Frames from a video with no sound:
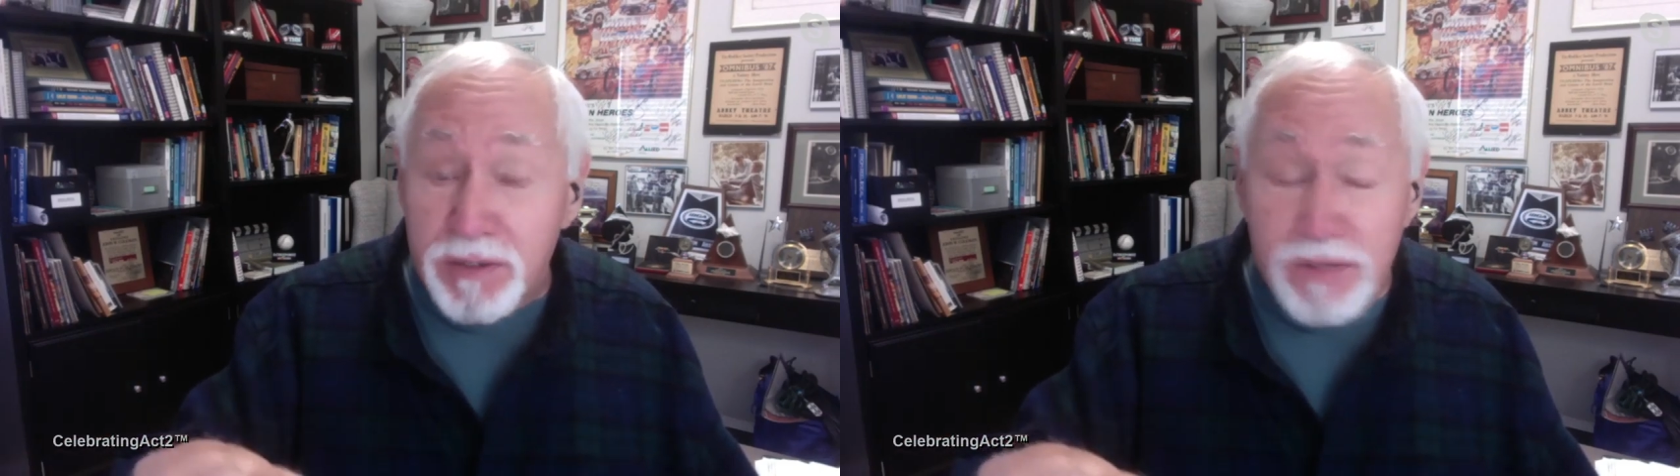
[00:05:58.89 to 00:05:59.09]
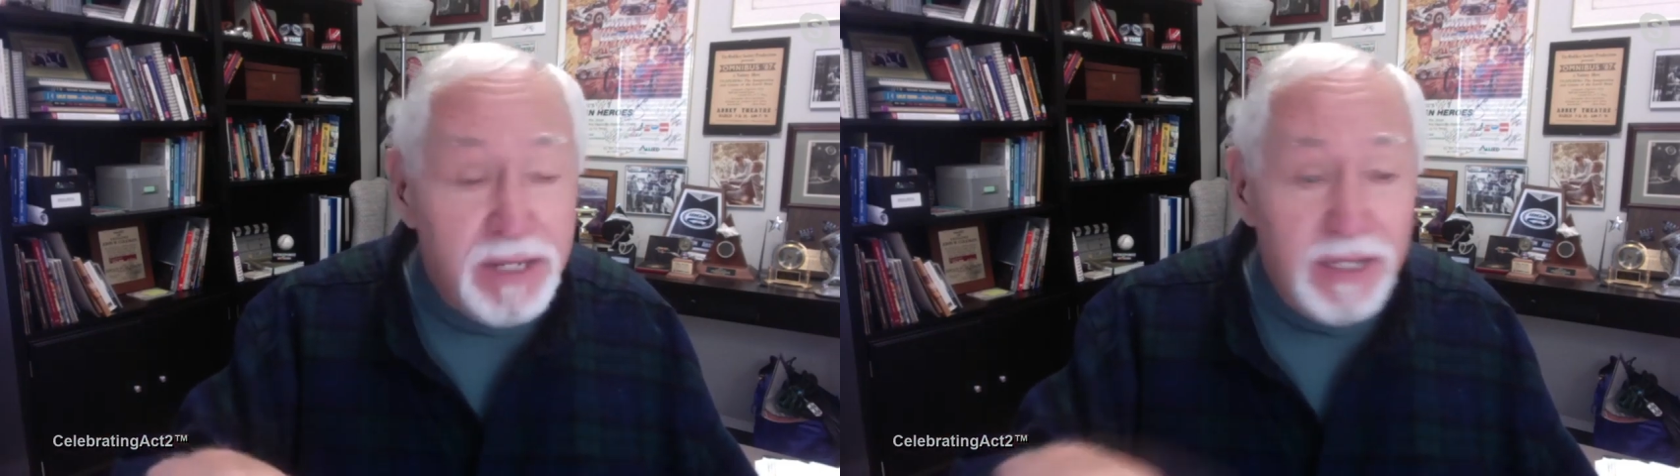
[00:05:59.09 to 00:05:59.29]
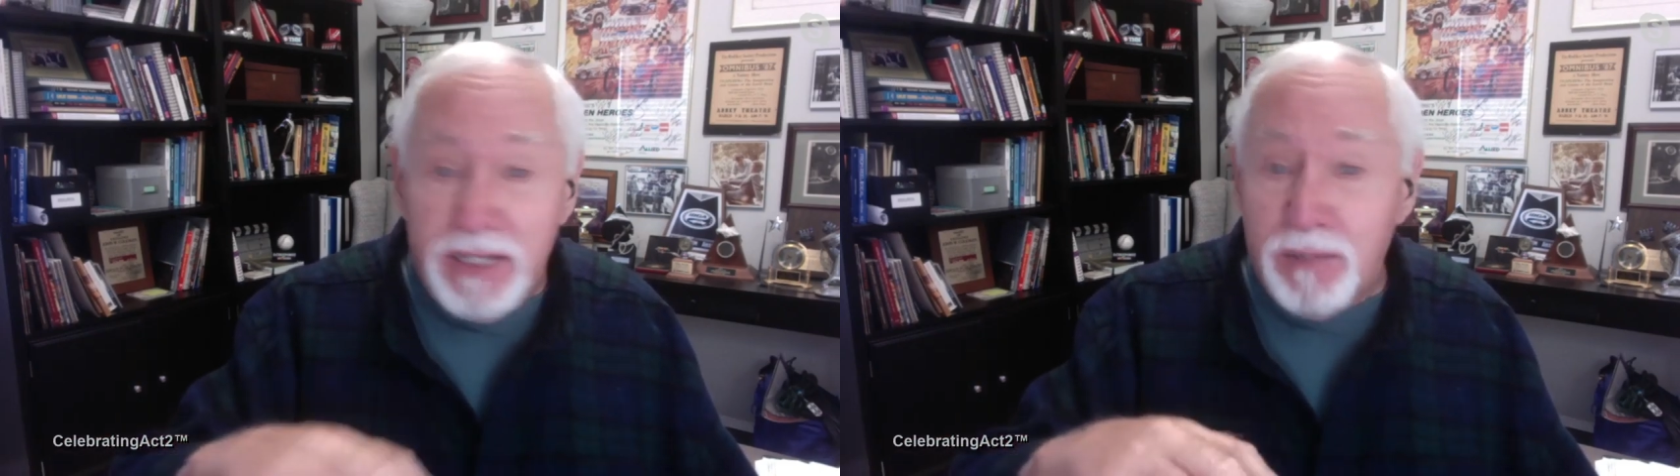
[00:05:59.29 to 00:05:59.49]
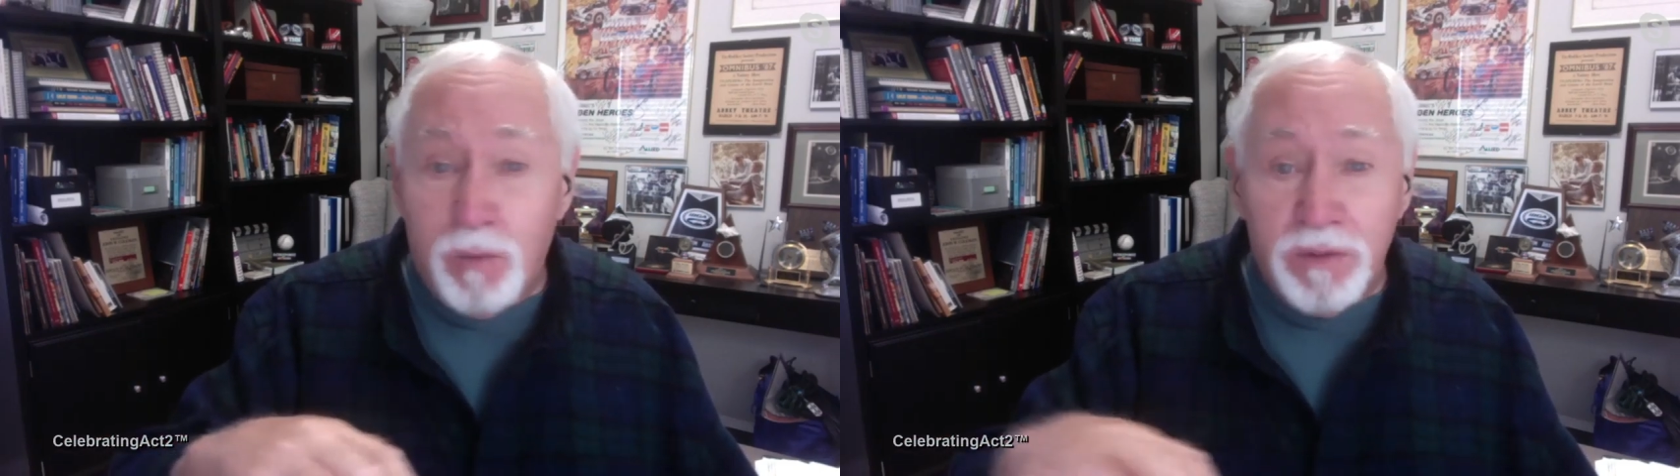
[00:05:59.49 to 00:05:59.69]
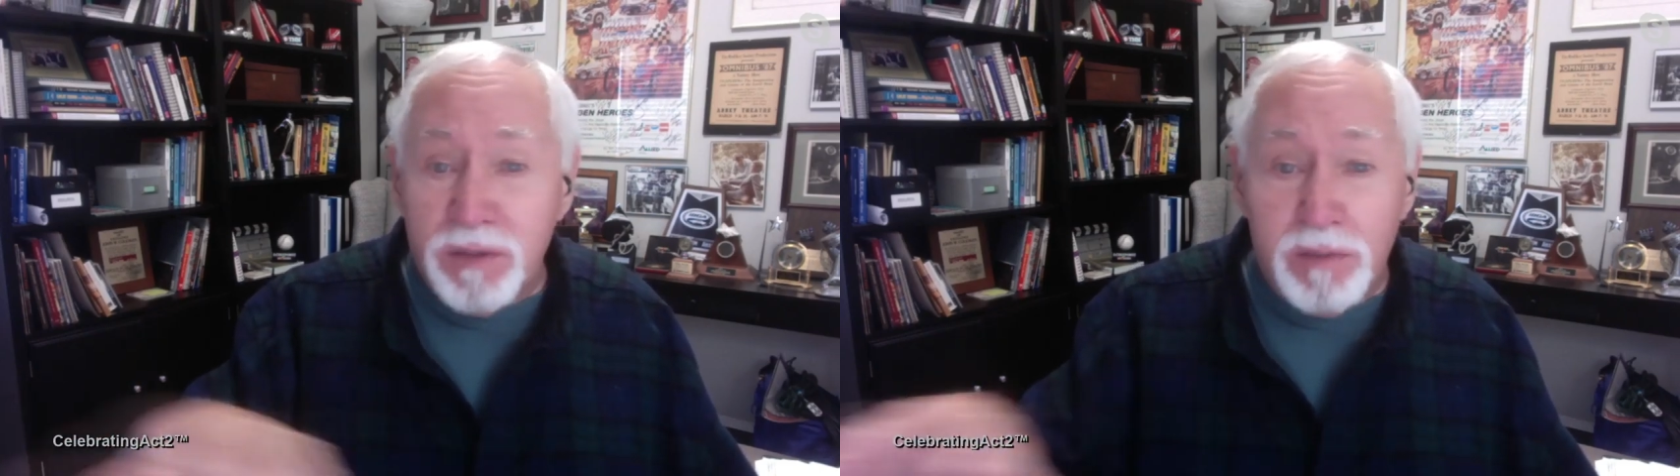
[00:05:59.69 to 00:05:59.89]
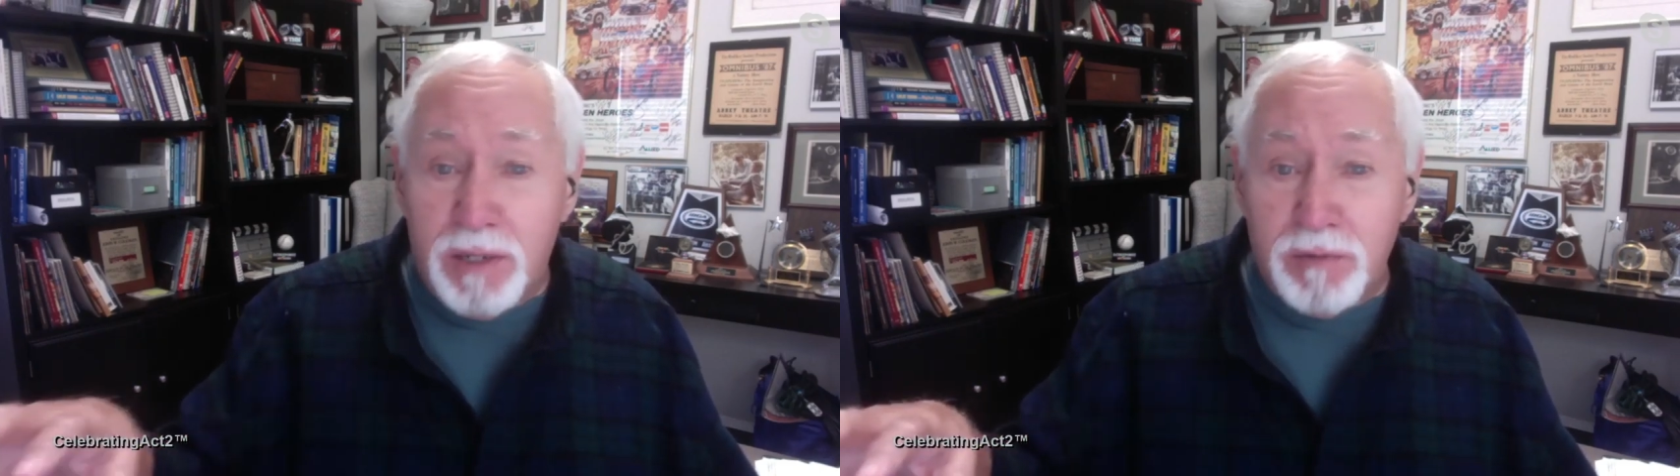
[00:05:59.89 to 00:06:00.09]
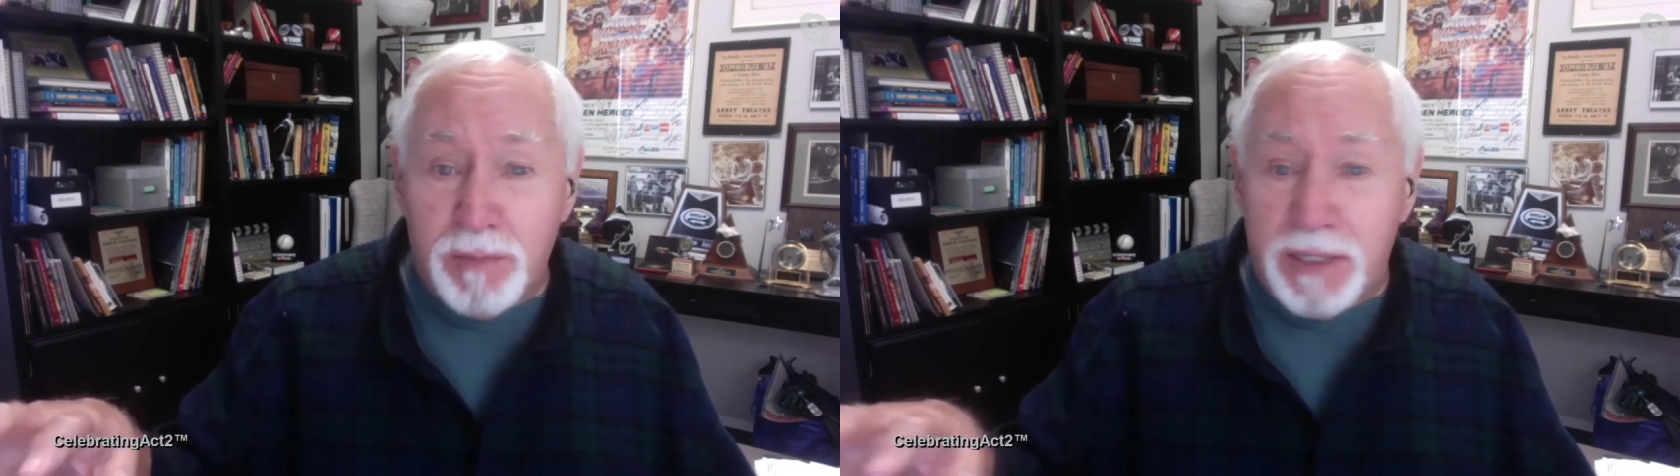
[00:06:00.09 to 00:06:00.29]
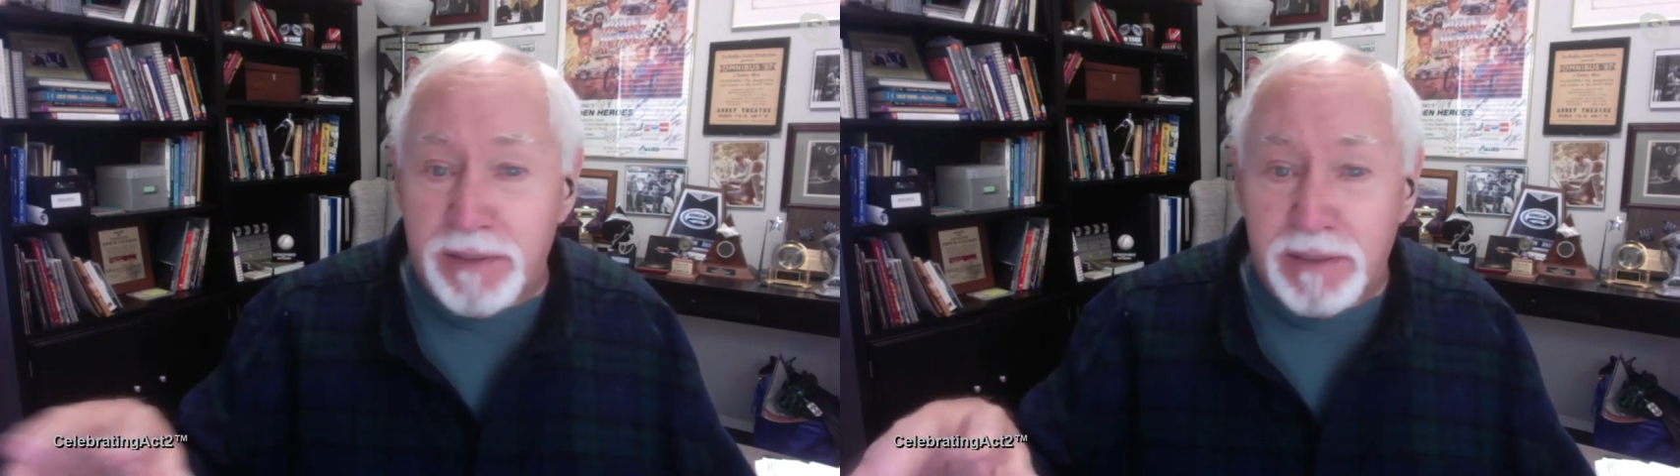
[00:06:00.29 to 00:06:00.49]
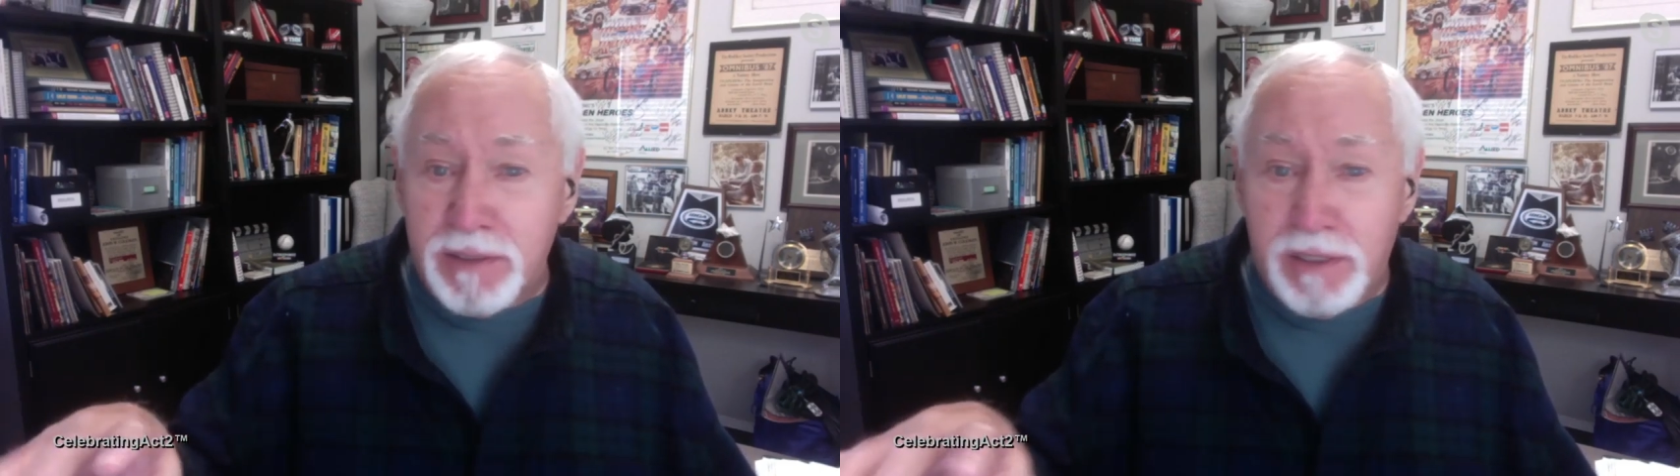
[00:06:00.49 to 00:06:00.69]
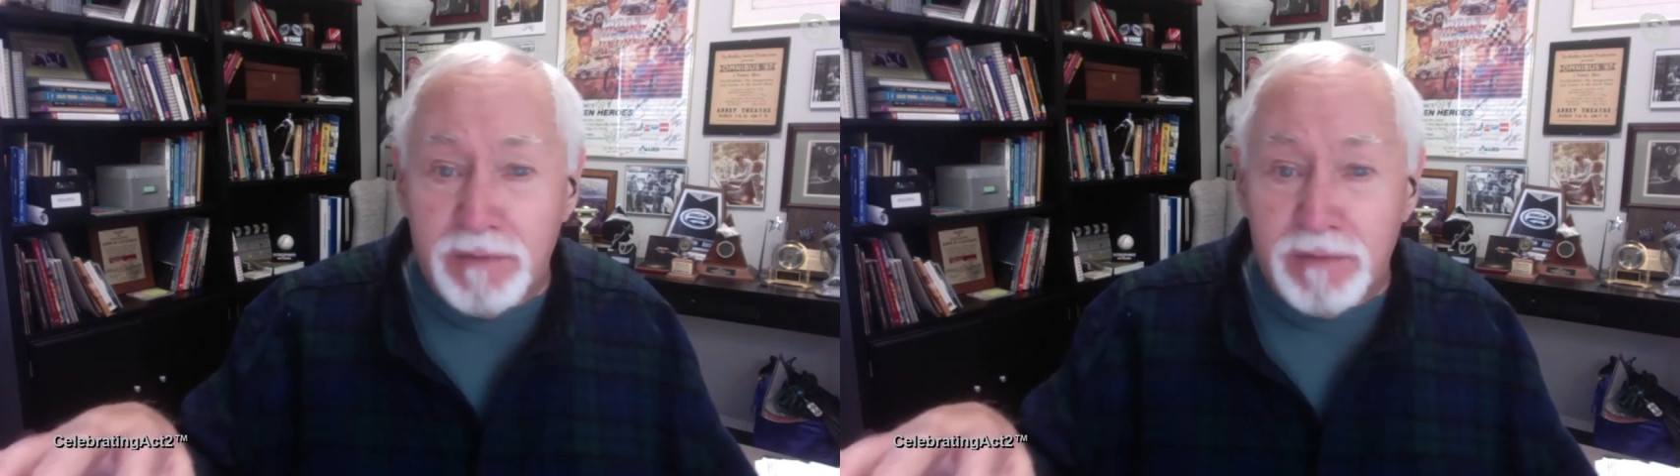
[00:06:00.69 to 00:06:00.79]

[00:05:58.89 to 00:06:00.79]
It wasn't about romantic love,